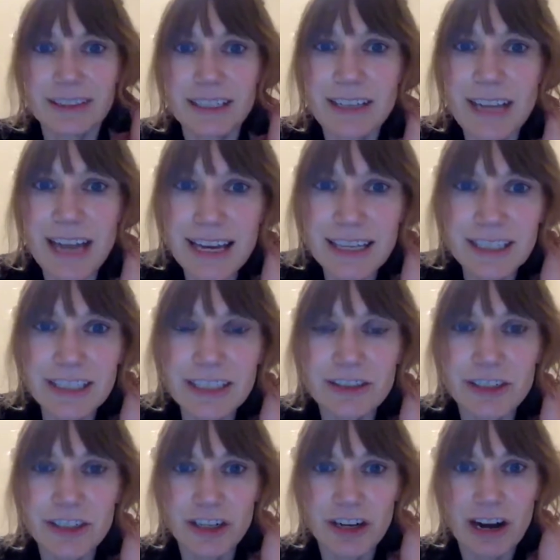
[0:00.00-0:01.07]
the last
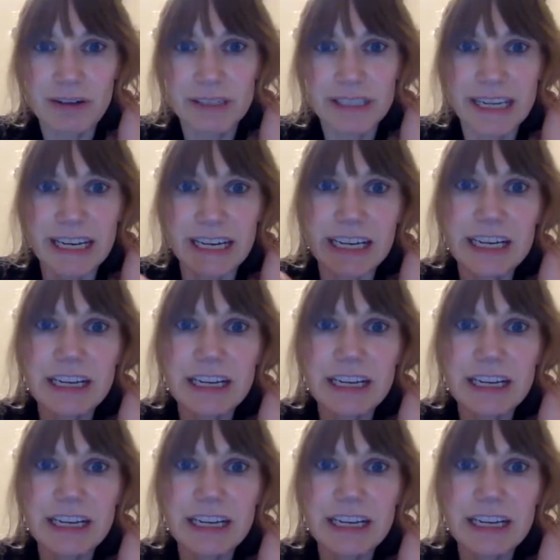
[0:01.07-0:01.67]
literature I would say